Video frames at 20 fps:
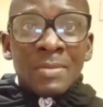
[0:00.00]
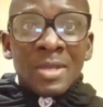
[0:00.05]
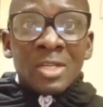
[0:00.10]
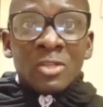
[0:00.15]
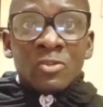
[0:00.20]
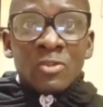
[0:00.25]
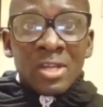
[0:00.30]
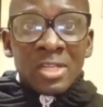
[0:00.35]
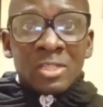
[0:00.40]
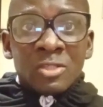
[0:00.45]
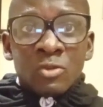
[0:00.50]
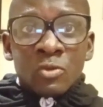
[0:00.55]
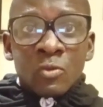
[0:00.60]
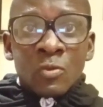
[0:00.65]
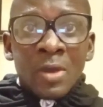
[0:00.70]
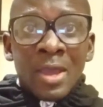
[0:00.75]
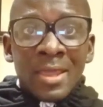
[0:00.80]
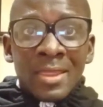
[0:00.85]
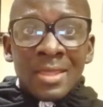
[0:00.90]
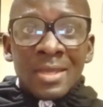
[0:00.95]

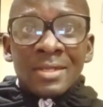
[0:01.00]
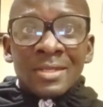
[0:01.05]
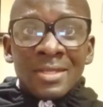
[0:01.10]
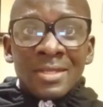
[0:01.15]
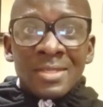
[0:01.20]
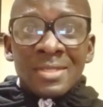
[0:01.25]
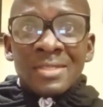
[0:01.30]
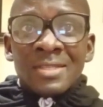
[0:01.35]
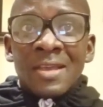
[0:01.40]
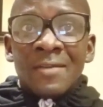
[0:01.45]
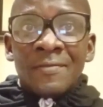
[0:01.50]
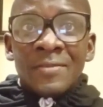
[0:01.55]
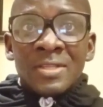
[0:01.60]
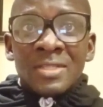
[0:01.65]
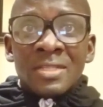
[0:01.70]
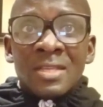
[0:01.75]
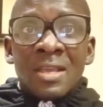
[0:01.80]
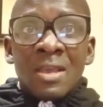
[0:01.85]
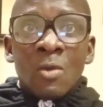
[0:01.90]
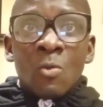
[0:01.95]
Metrash2, I think this
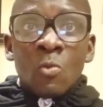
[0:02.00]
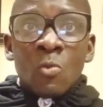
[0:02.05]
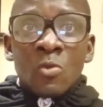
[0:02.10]
service